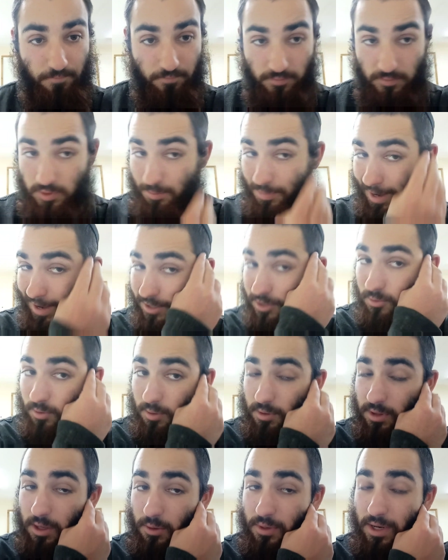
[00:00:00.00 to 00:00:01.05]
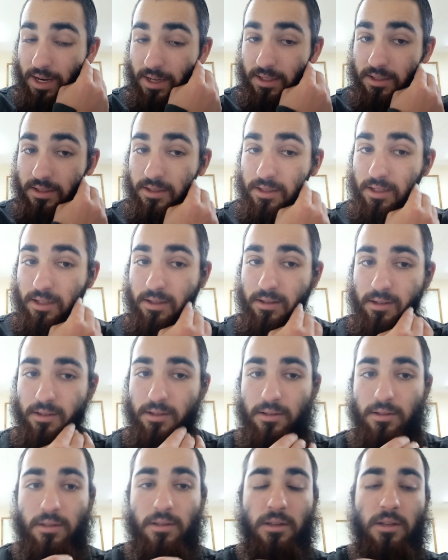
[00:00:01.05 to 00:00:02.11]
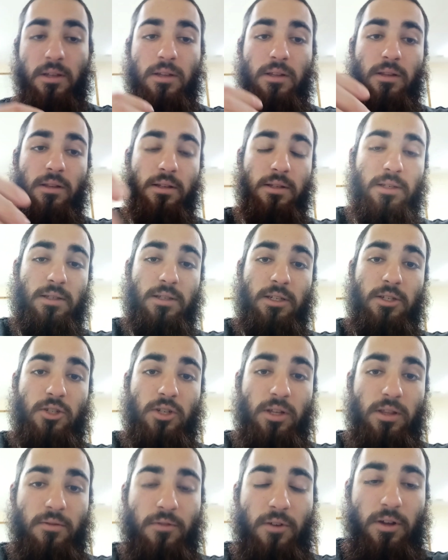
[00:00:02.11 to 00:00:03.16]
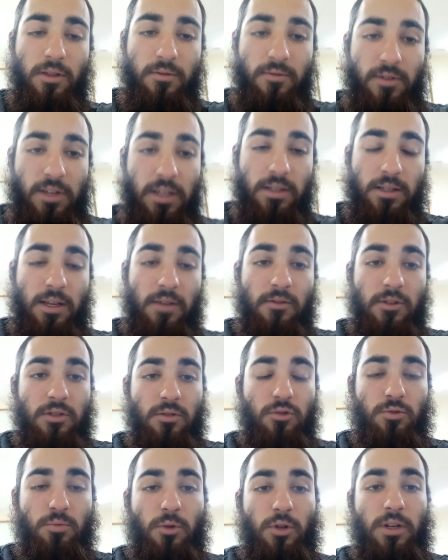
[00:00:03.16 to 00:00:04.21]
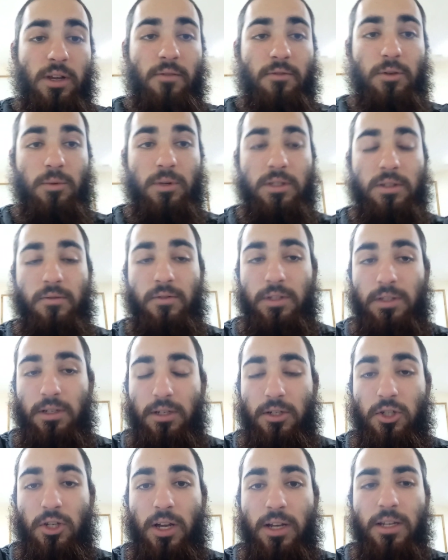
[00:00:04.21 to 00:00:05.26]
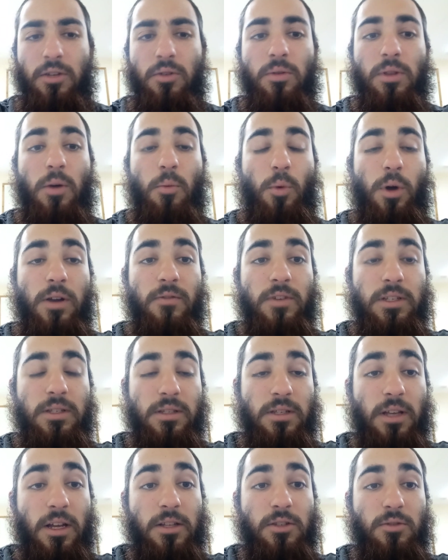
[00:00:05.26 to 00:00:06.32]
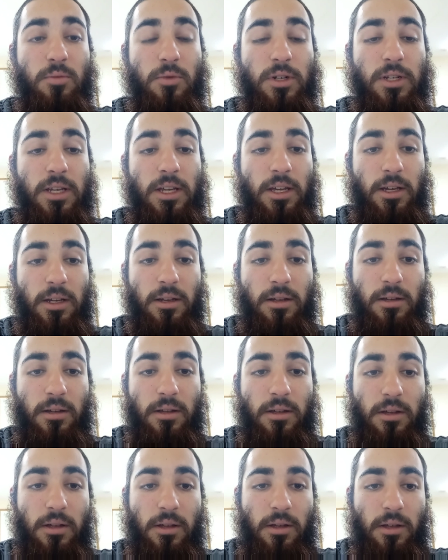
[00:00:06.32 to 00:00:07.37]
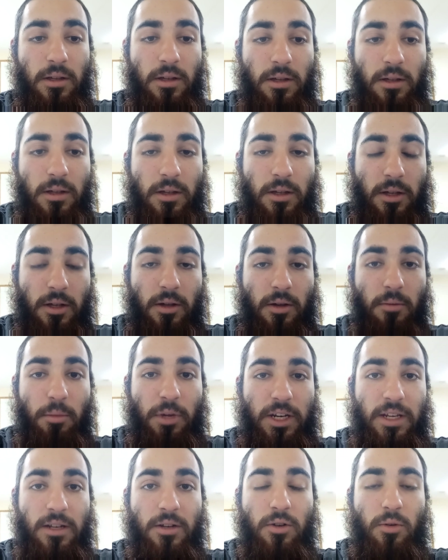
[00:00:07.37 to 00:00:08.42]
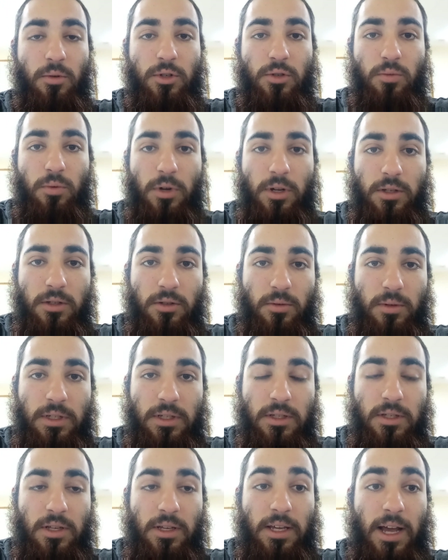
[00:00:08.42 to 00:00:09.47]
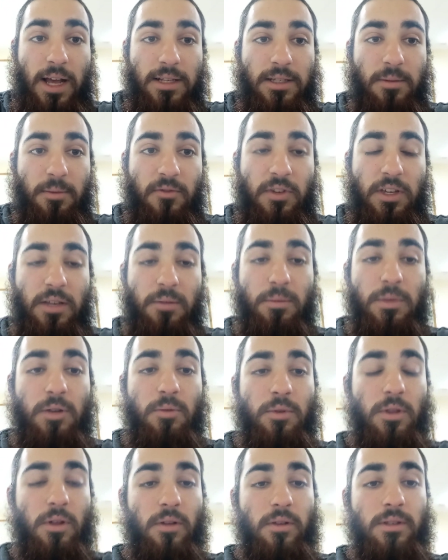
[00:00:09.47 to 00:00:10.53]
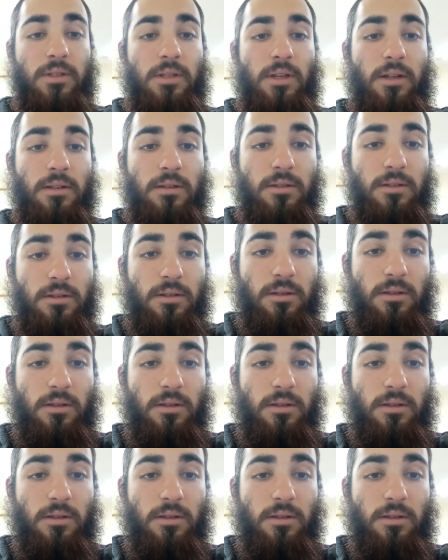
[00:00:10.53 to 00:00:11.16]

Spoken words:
to pass away without any sins. This is Ishai, the father of King David. So Shmuel Hanavi went to visit Ishai, and he knew that one of his sons were king, but he didn't know which one. So he asked him if he can meet with all his sons.